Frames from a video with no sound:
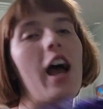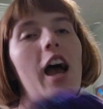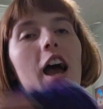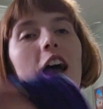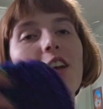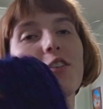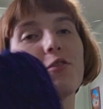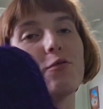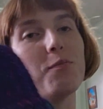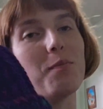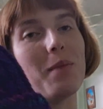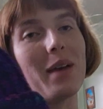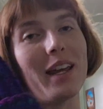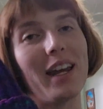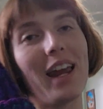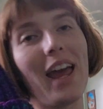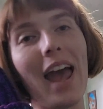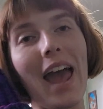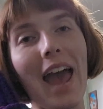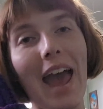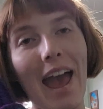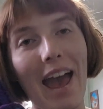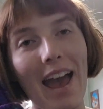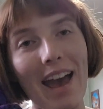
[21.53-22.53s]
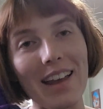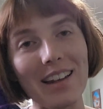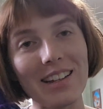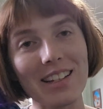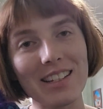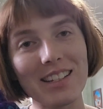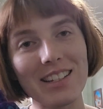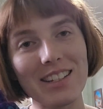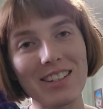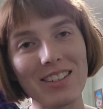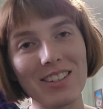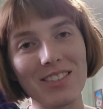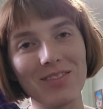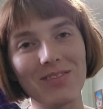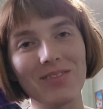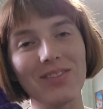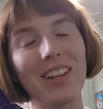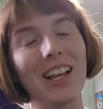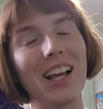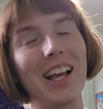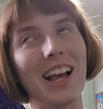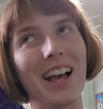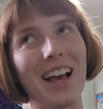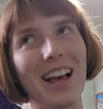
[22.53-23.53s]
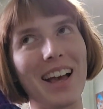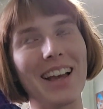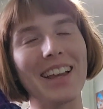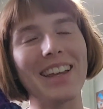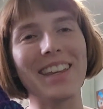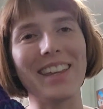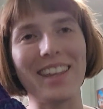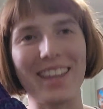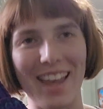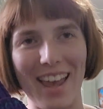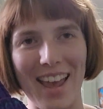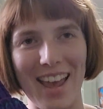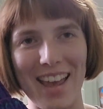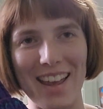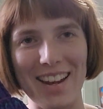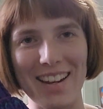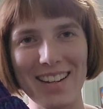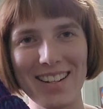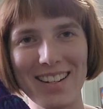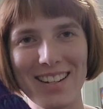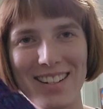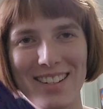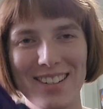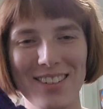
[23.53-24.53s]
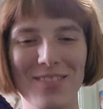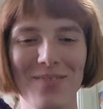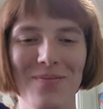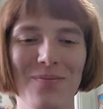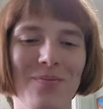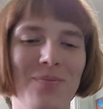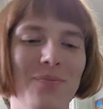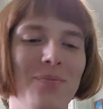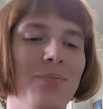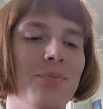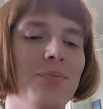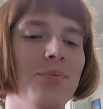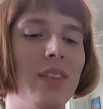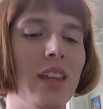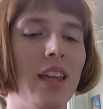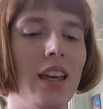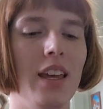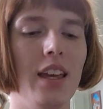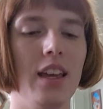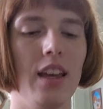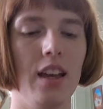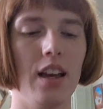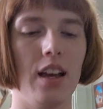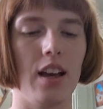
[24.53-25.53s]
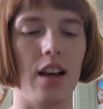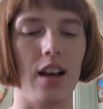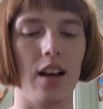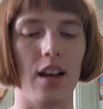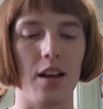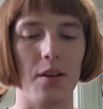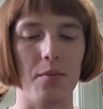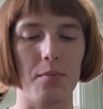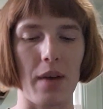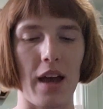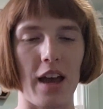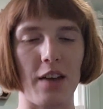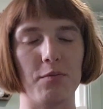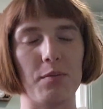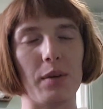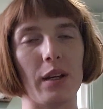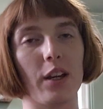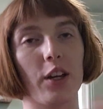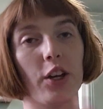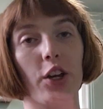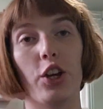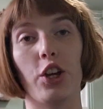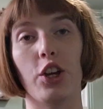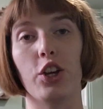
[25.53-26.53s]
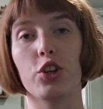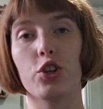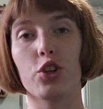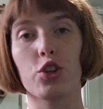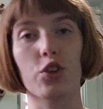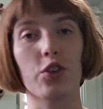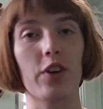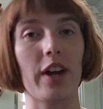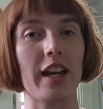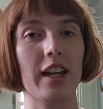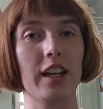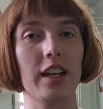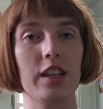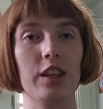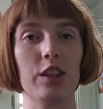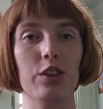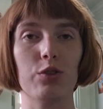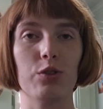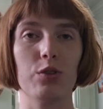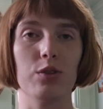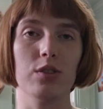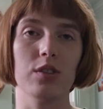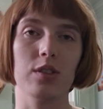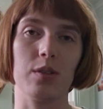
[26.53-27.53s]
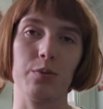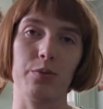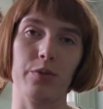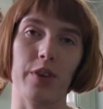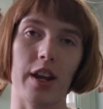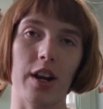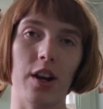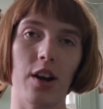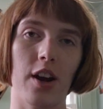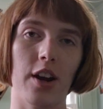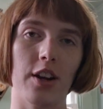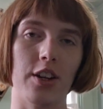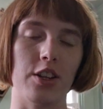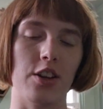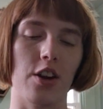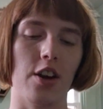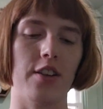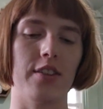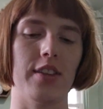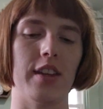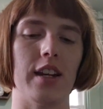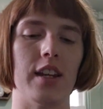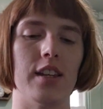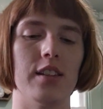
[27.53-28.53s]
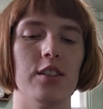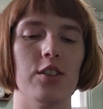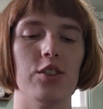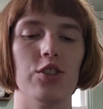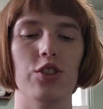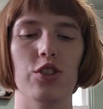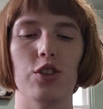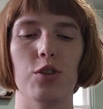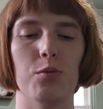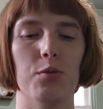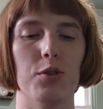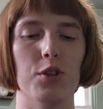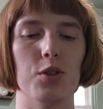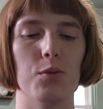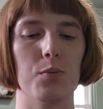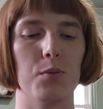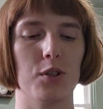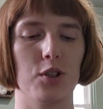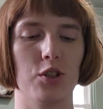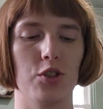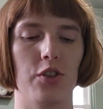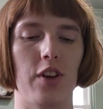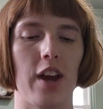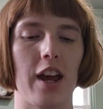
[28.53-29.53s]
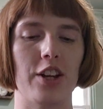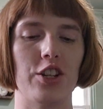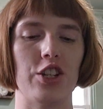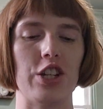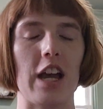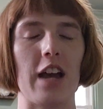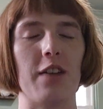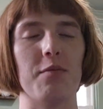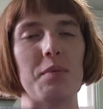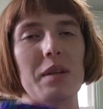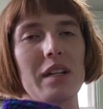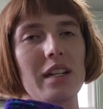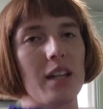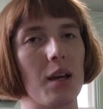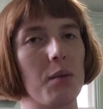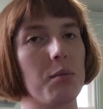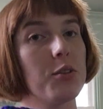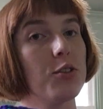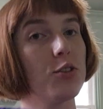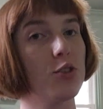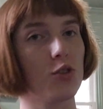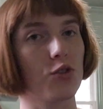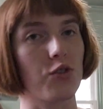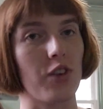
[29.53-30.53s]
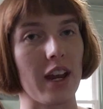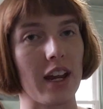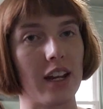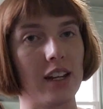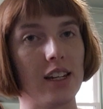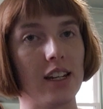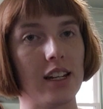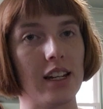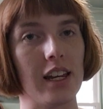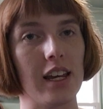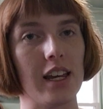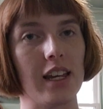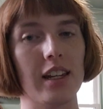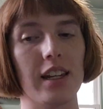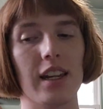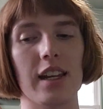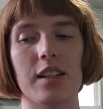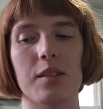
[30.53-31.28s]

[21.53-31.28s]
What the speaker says: I've made a hat again. I've been cranking through some red heart yarn that isn't super duper scratchy. I've been double stranding it.